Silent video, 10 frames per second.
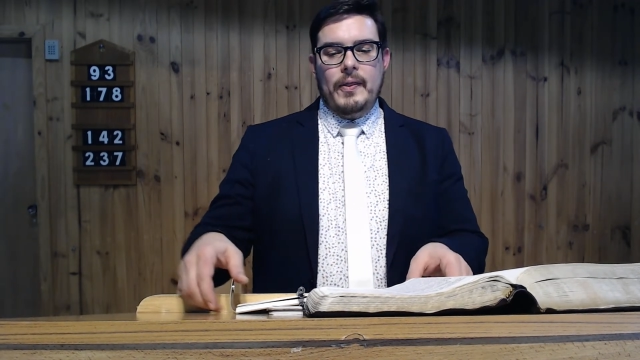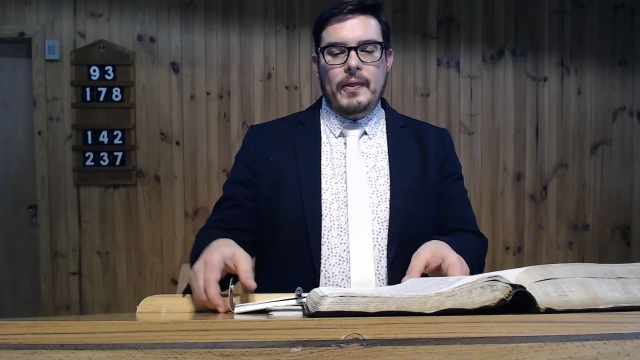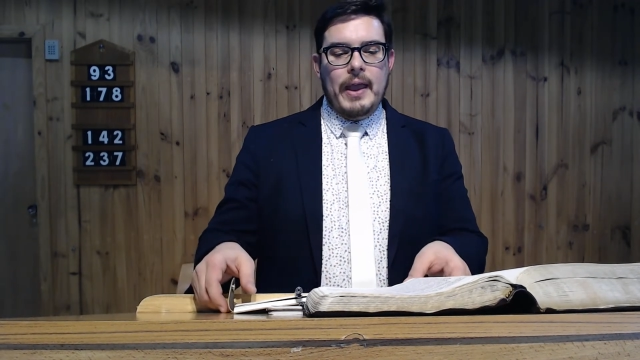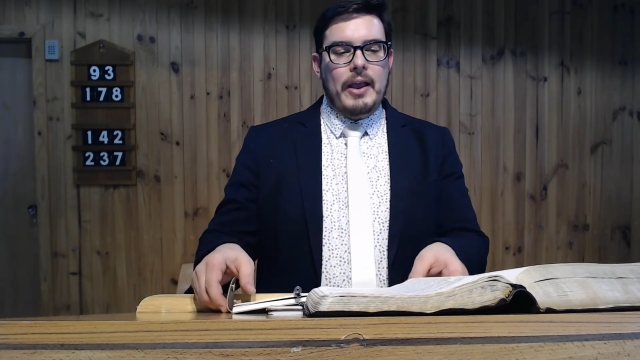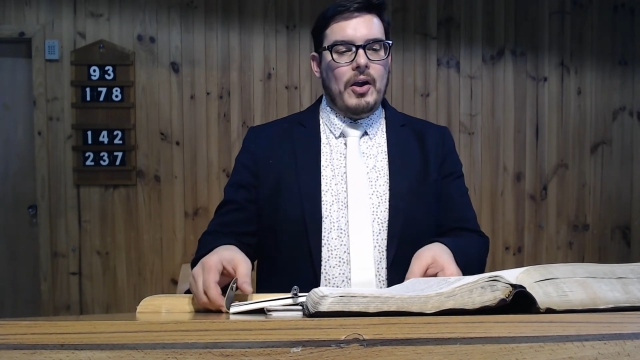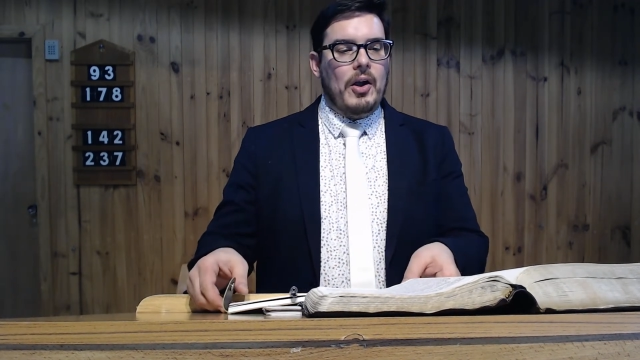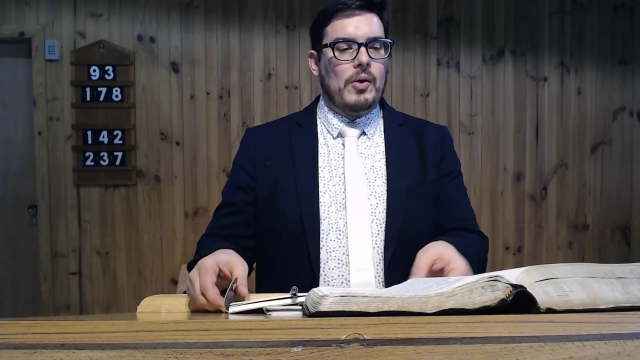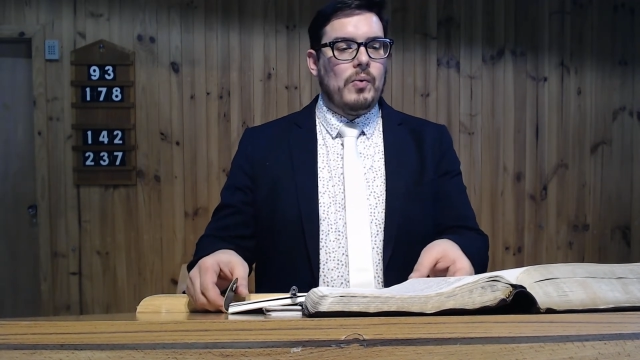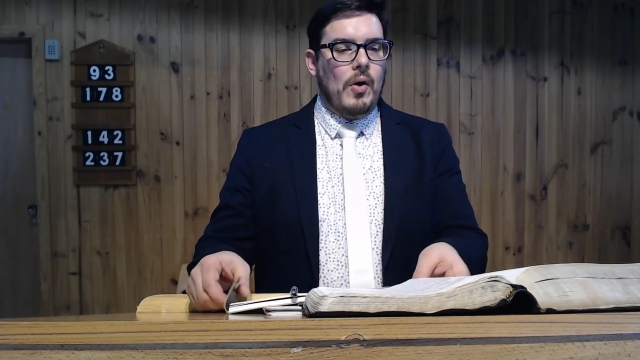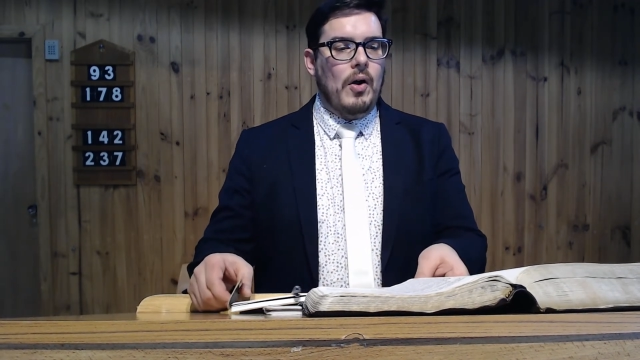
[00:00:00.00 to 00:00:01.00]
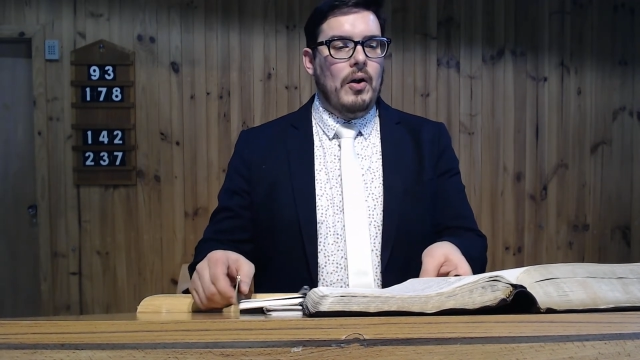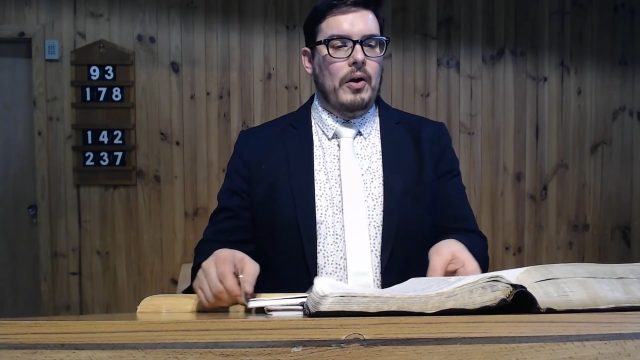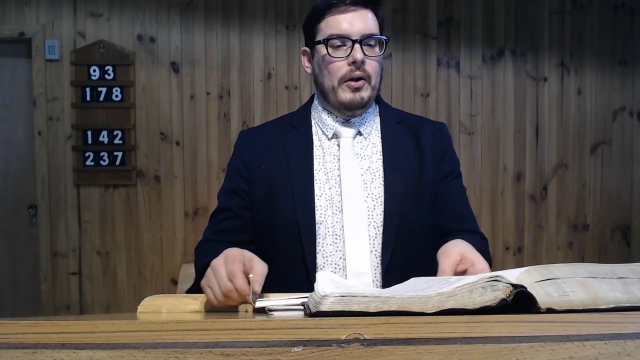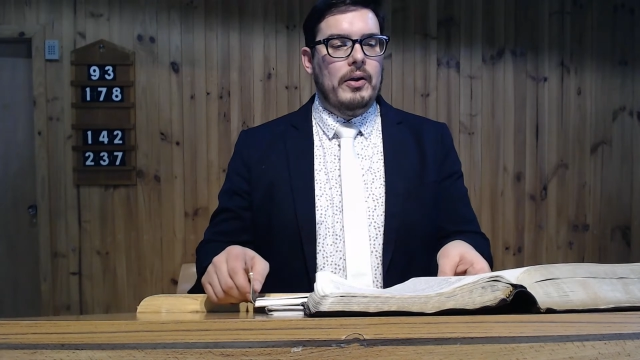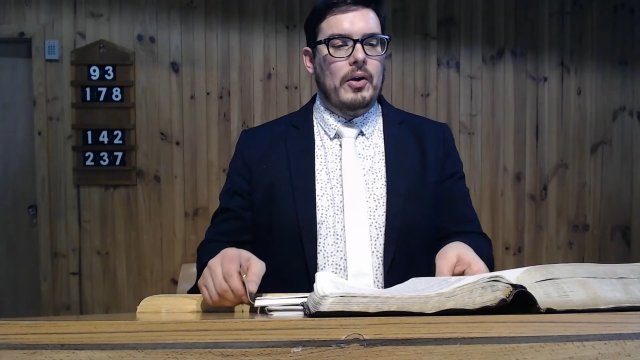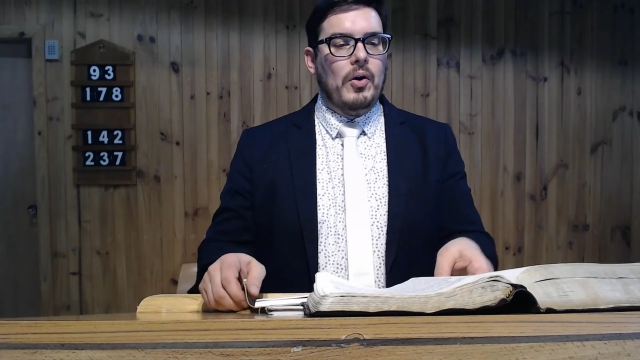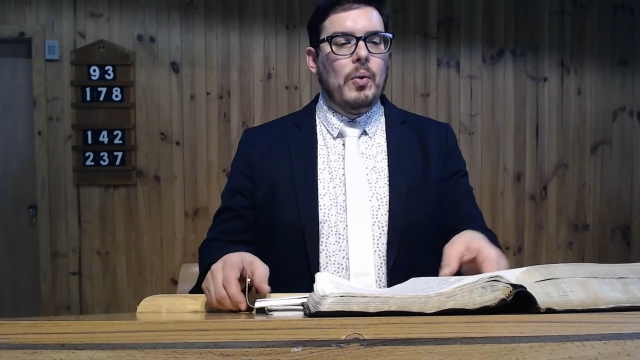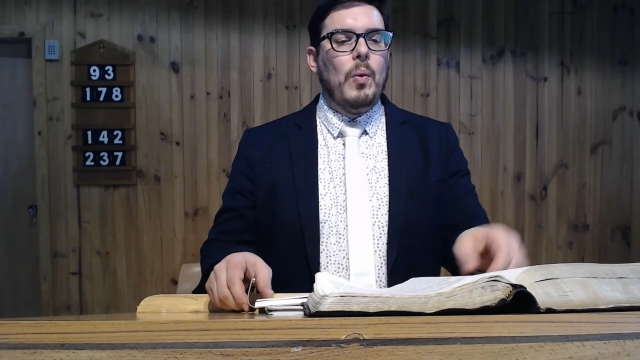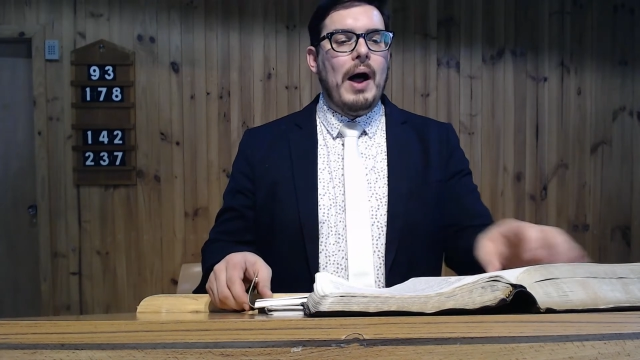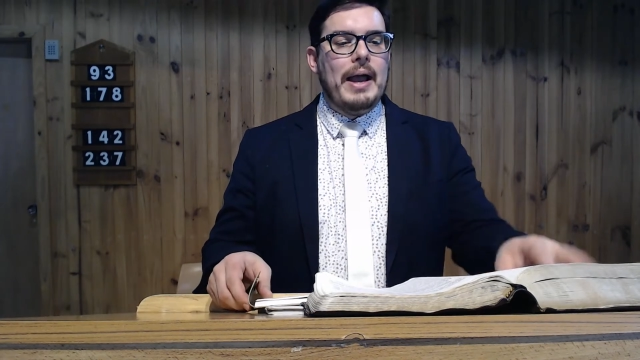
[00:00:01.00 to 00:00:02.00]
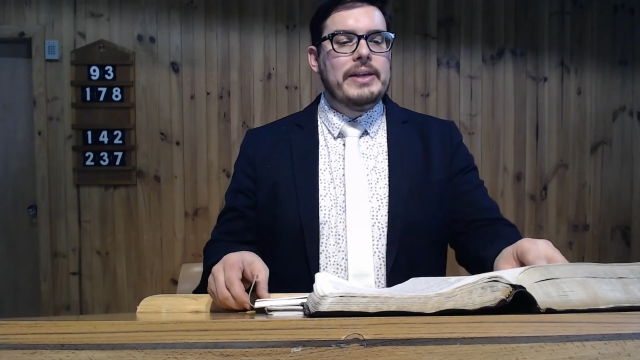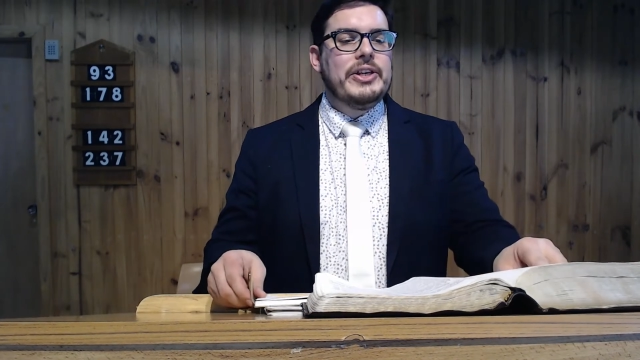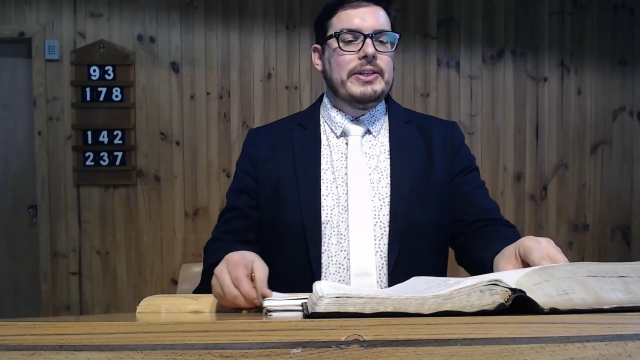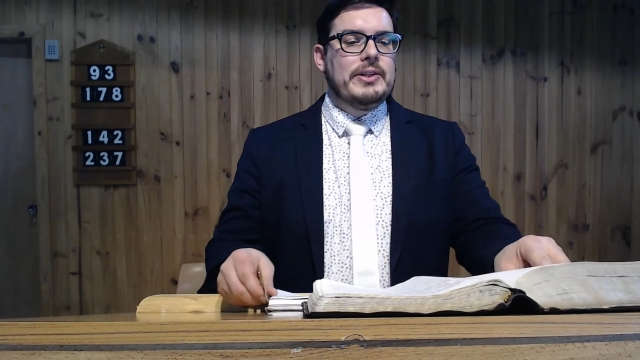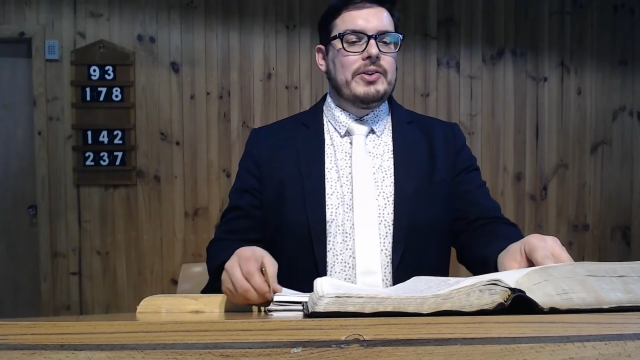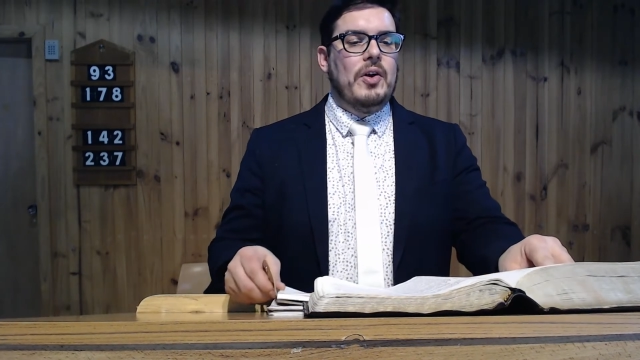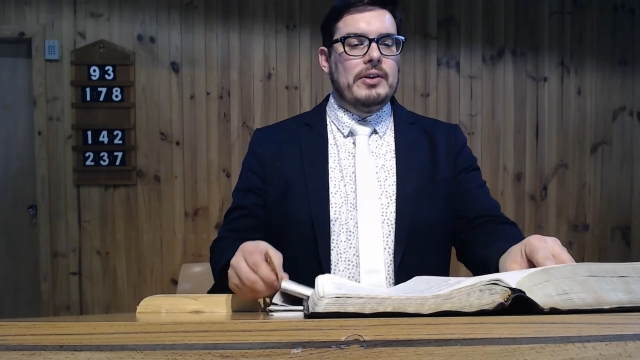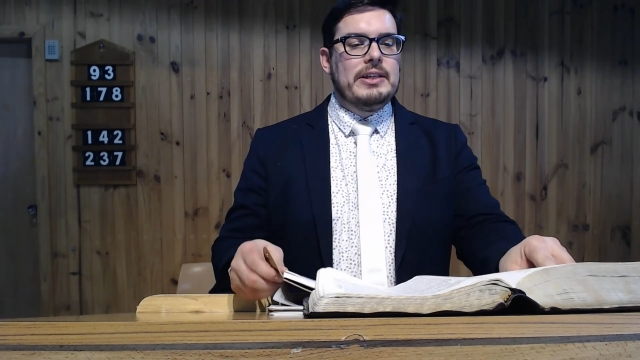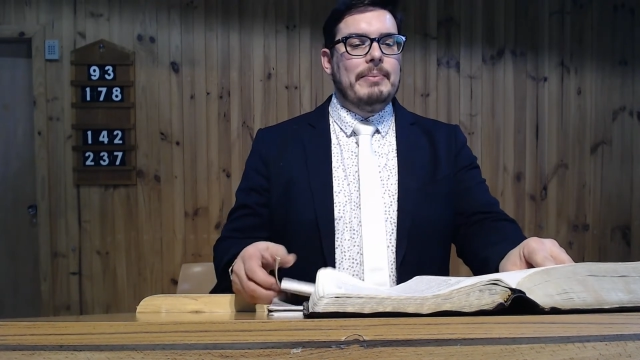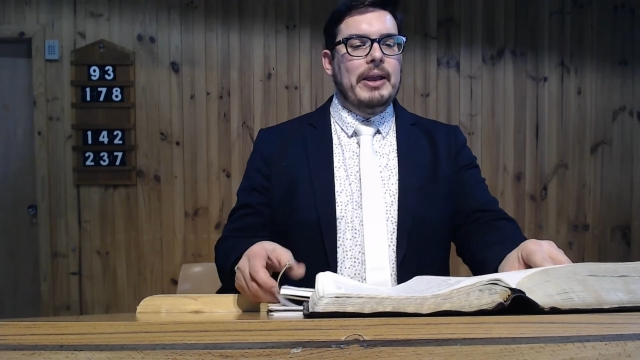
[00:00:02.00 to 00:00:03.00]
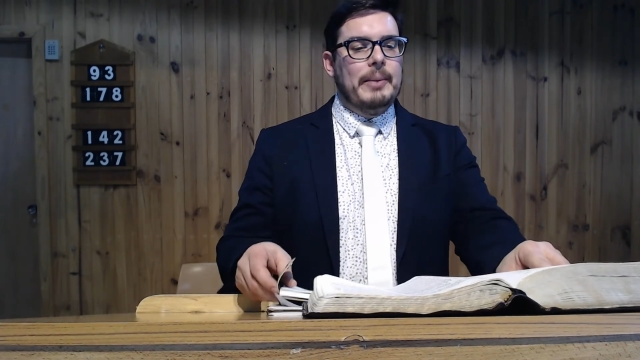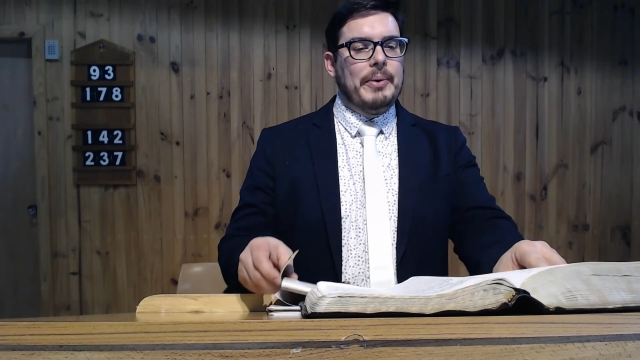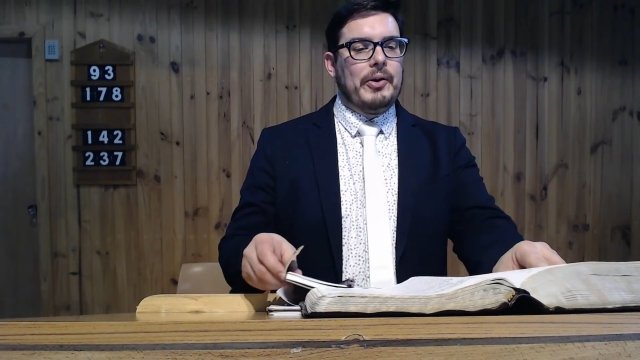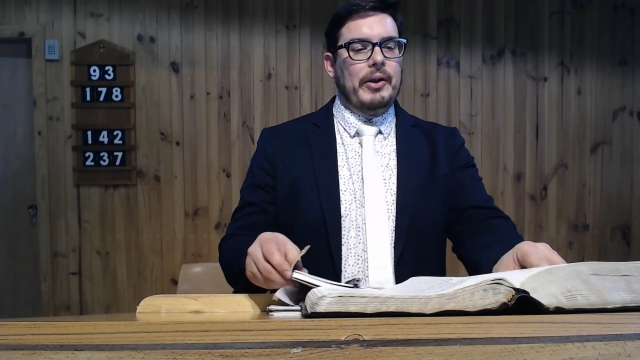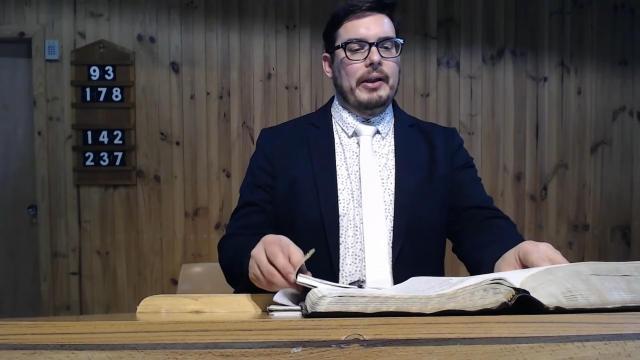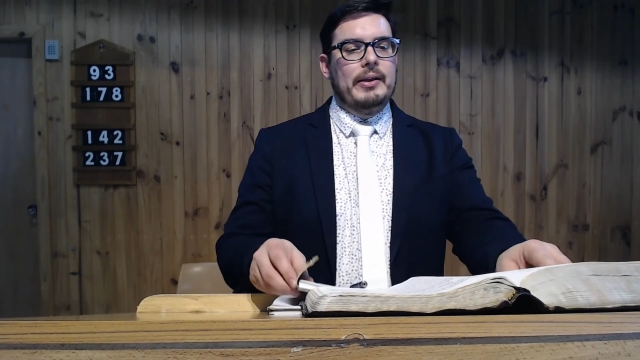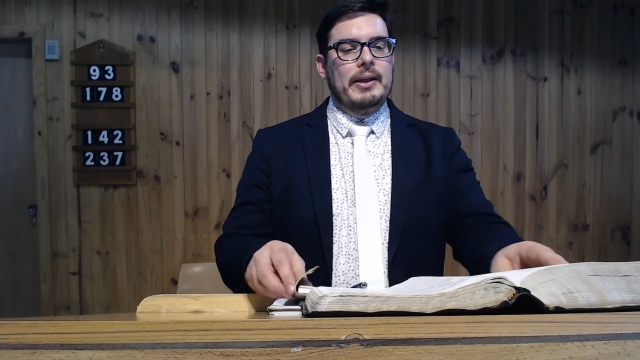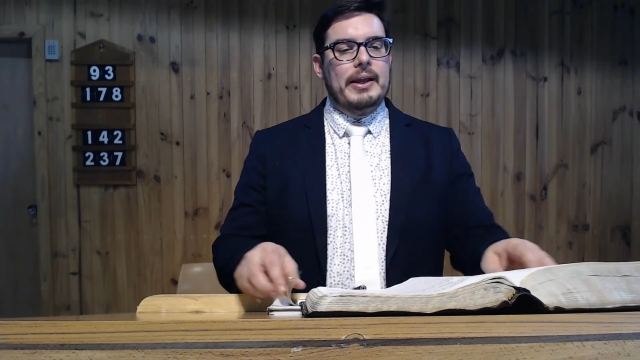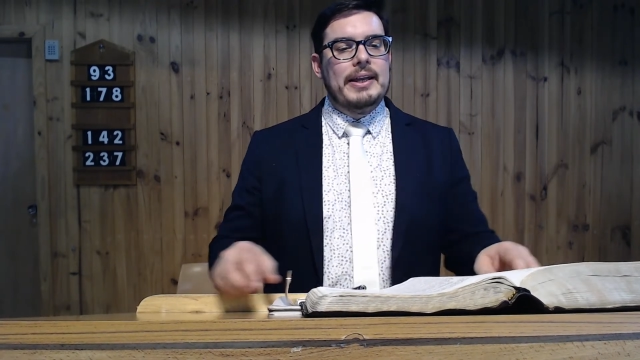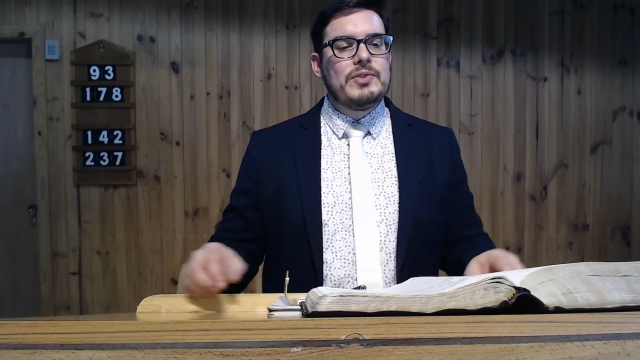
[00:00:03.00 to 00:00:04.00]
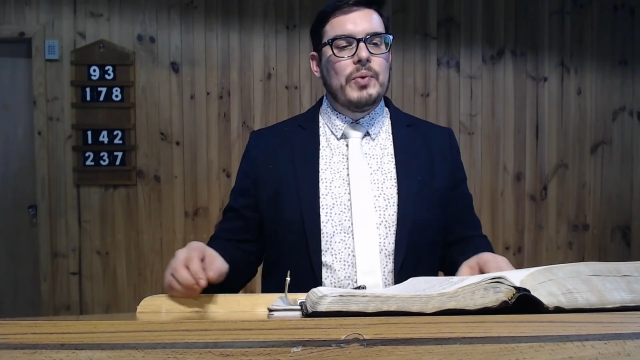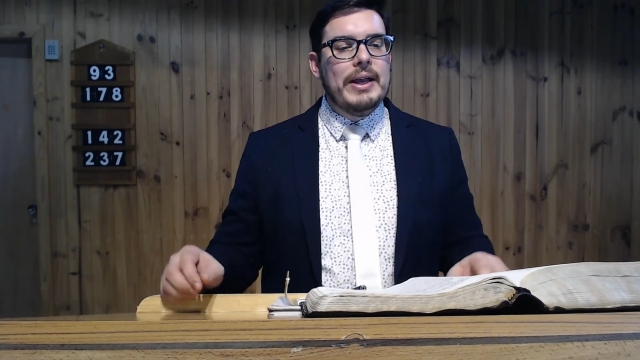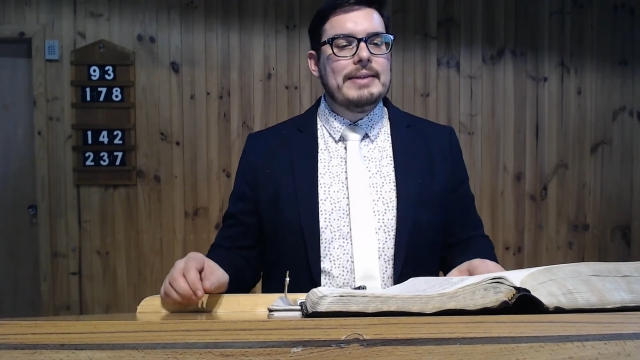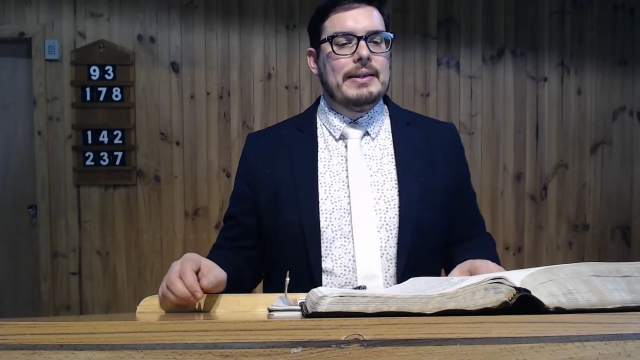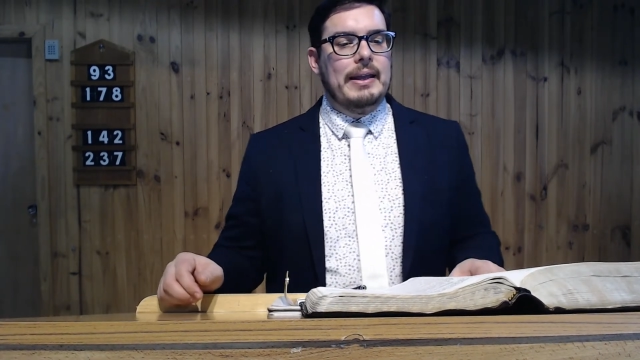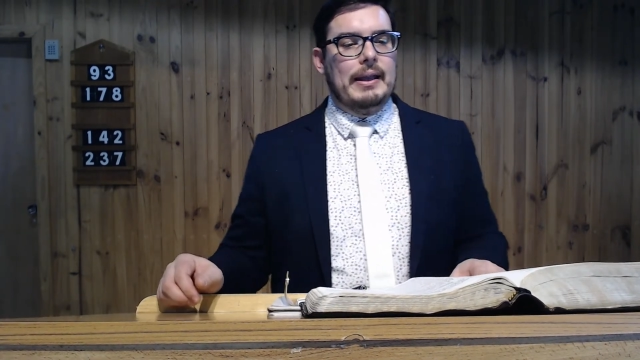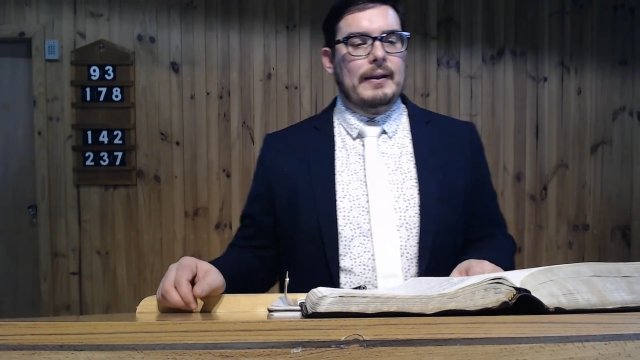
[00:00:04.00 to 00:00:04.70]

they are wrong, or why Jesus calls them a hypocrite. His reasoning